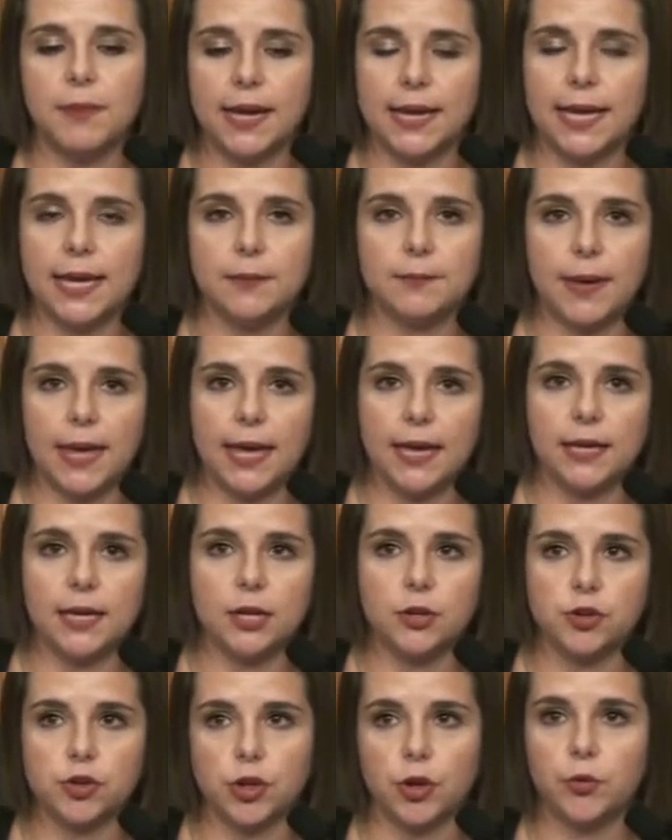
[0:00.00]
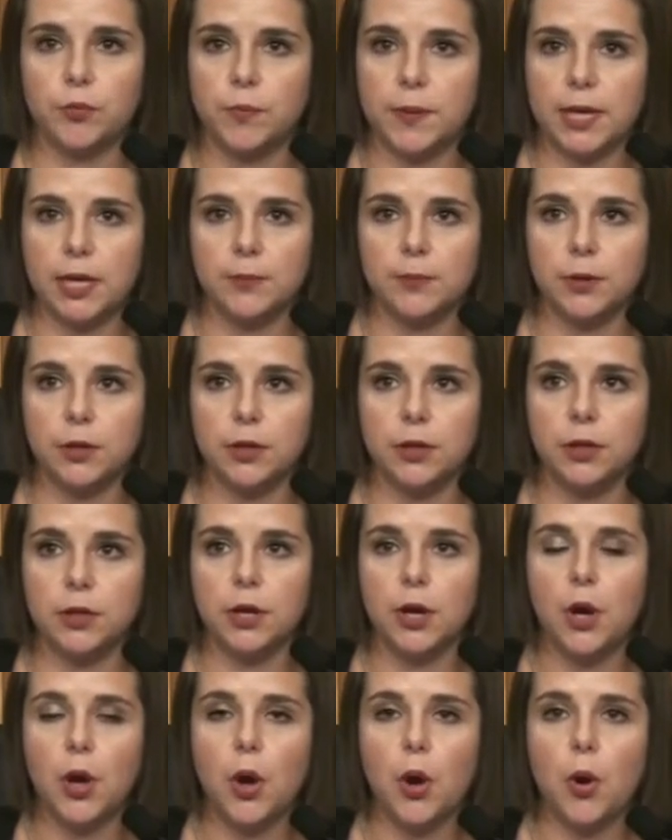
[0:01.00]
my campaign has shown
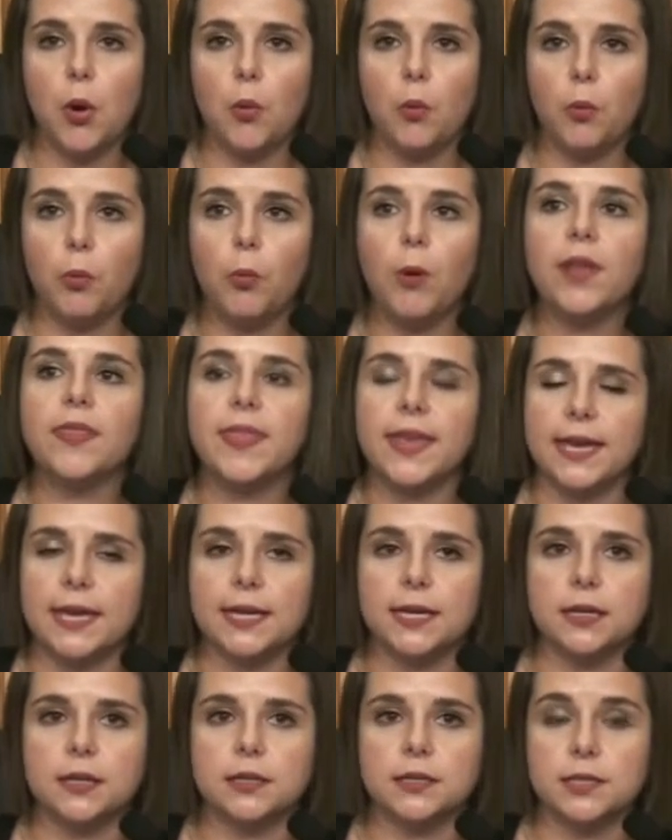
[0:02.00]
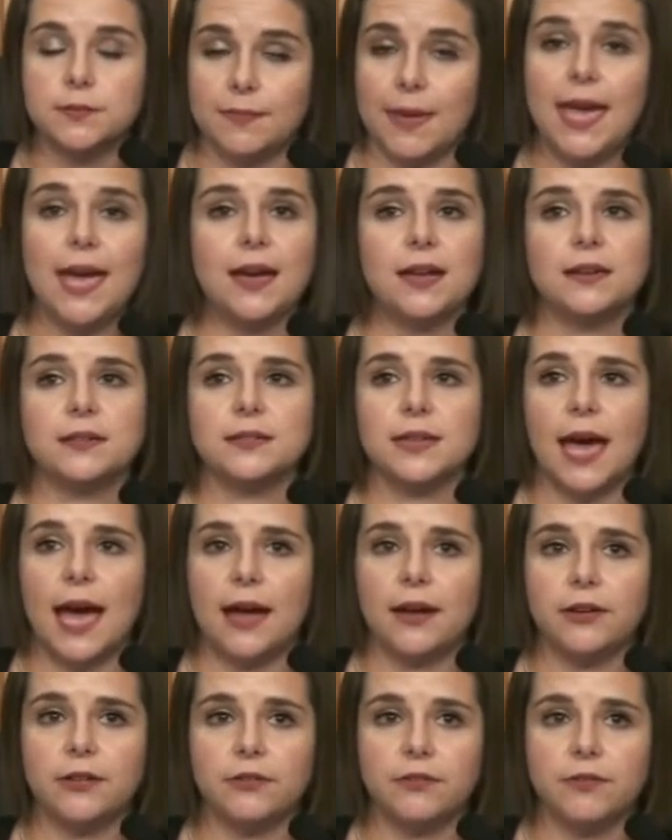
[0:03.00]
people what they can demand
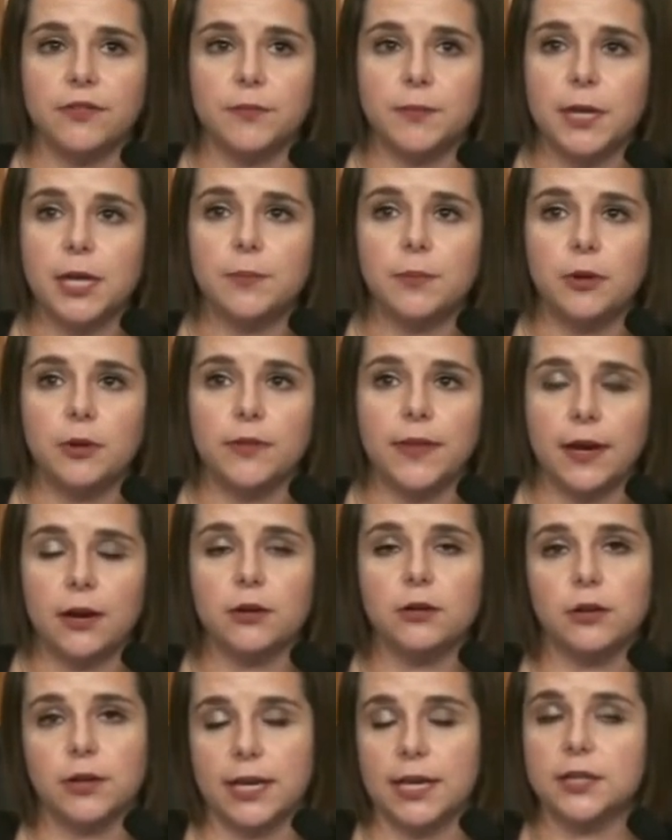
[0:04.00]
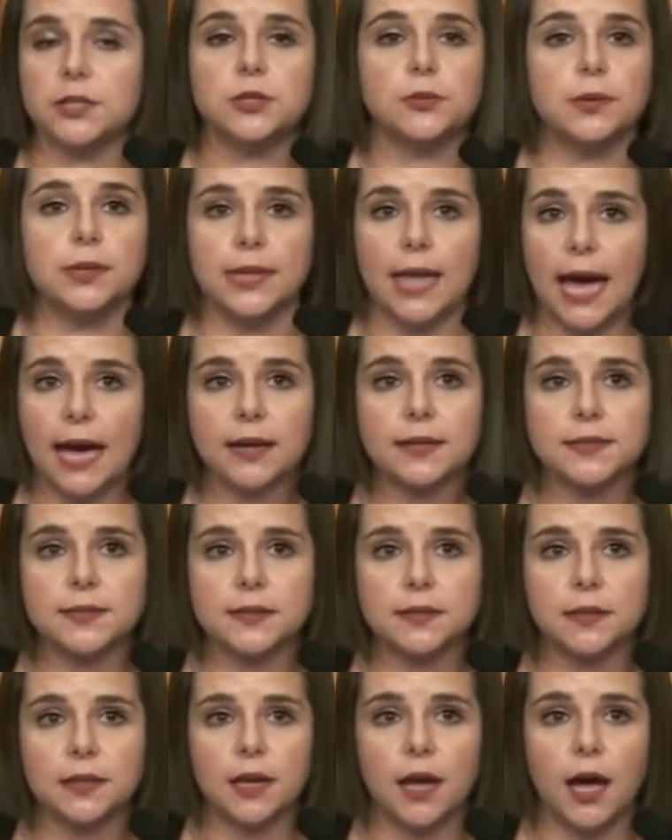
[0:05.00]
out of the people they are looking to elect.
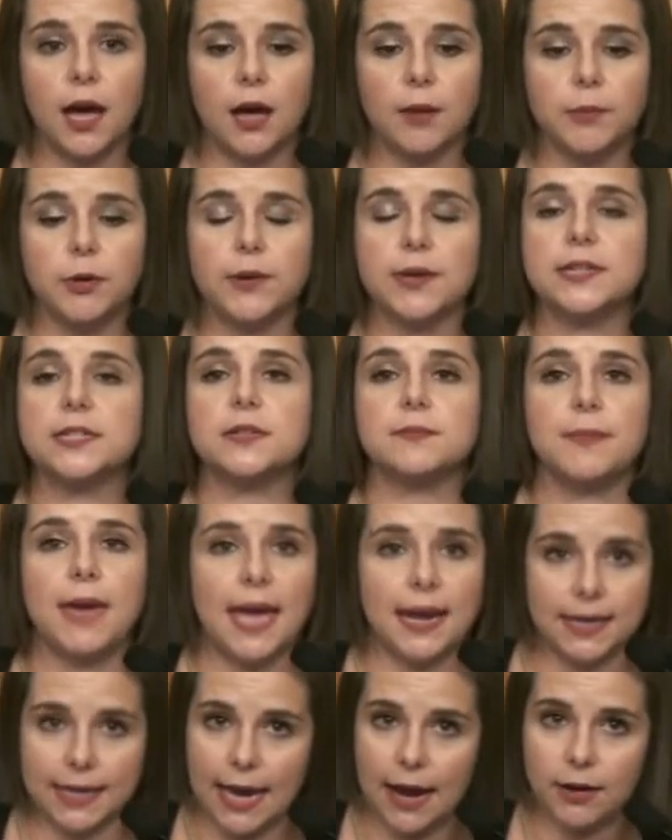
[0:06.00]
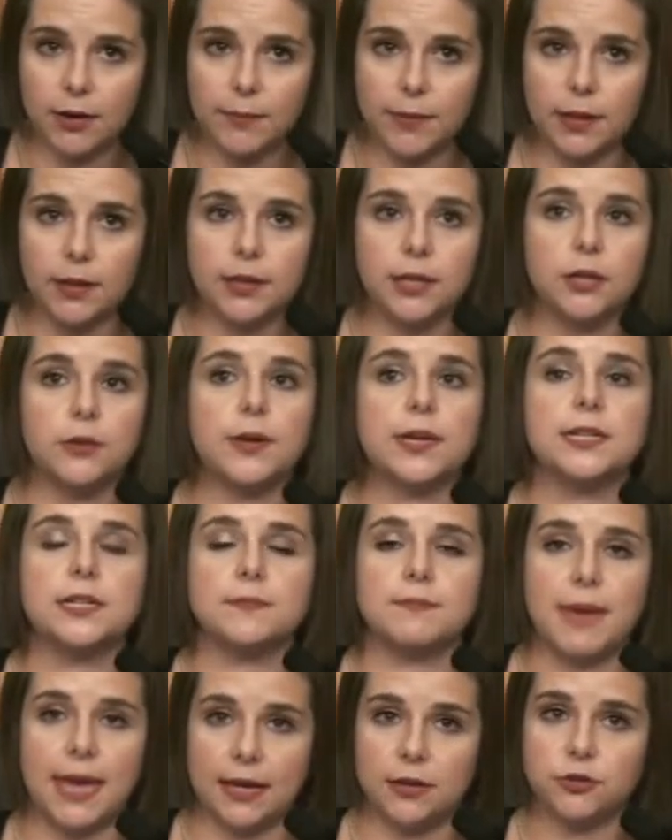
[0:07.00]
Um, you can demand accountability, you can
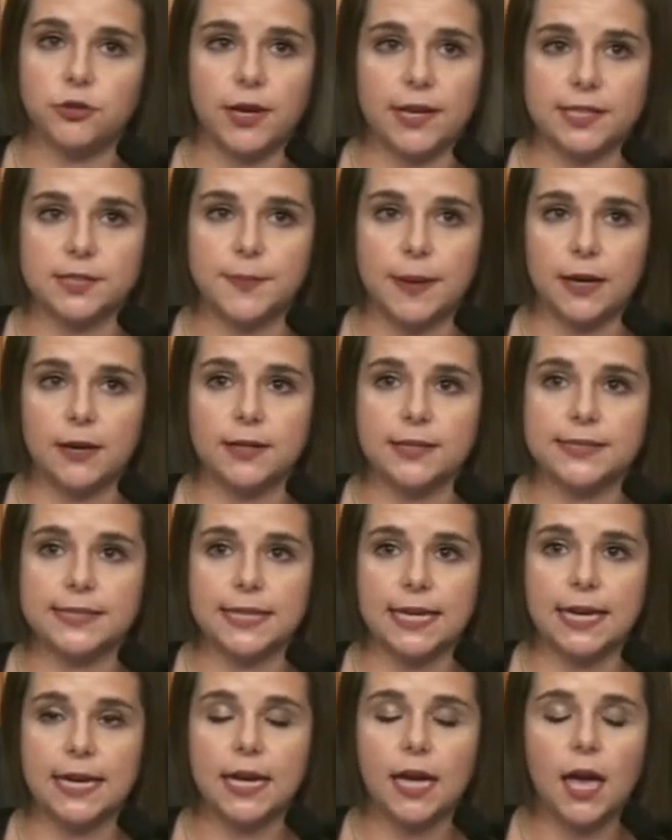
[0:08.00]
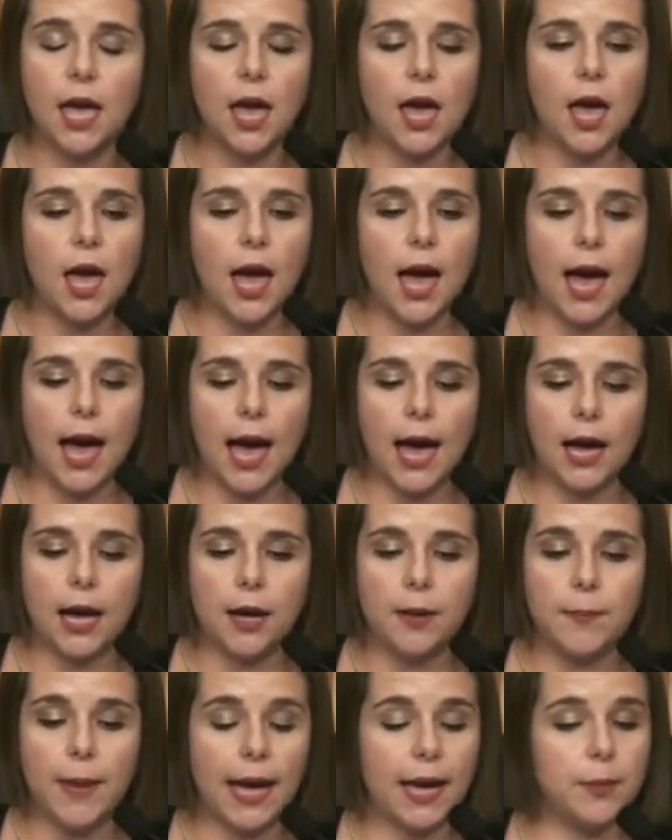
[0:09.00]
demand transparency.
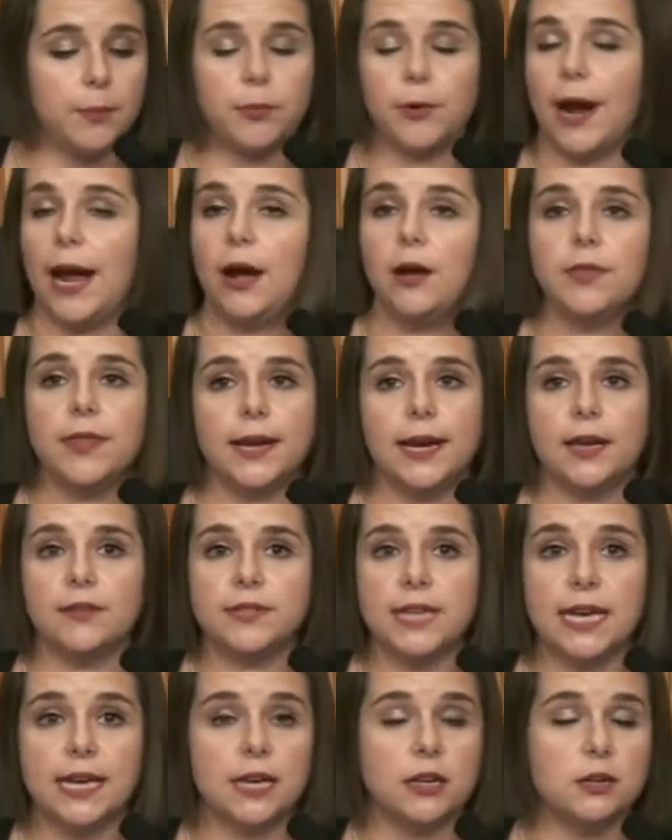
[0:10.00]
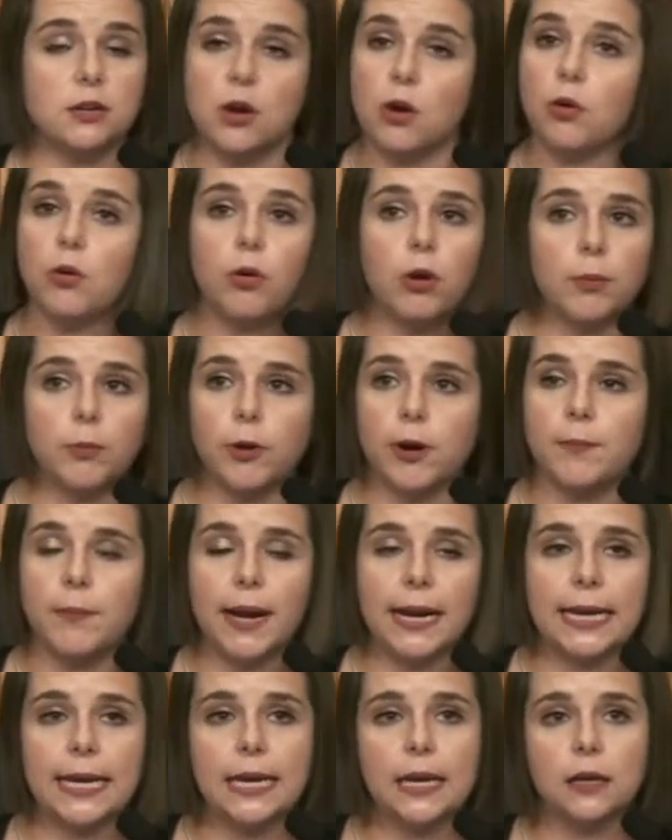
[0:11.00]
Um, I am proud that I have taken no corporate
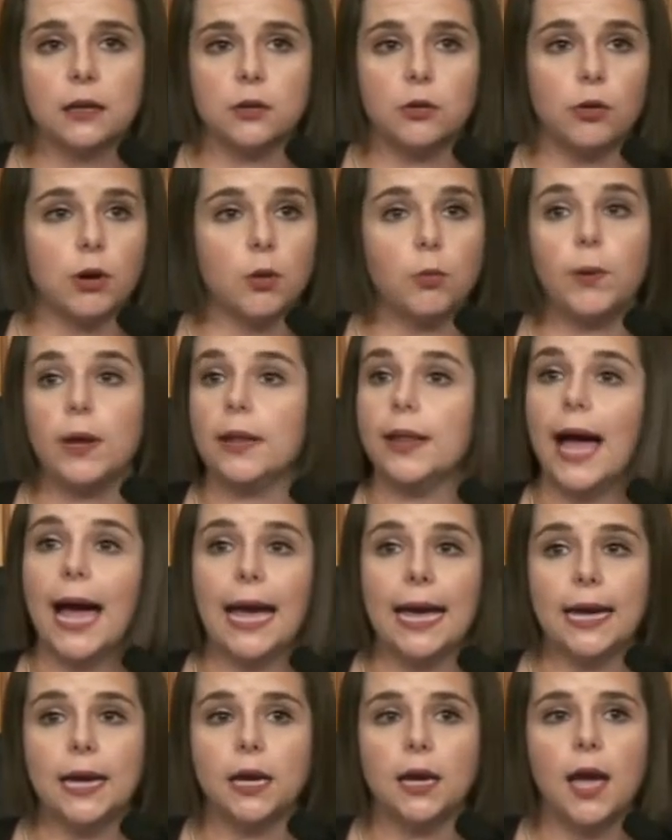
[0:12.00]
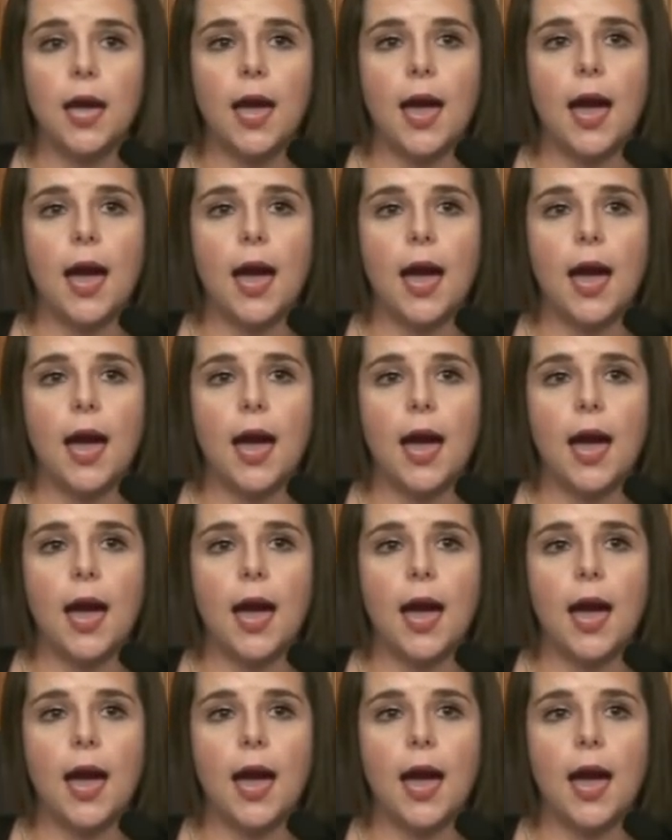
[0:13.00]
money, nor will I.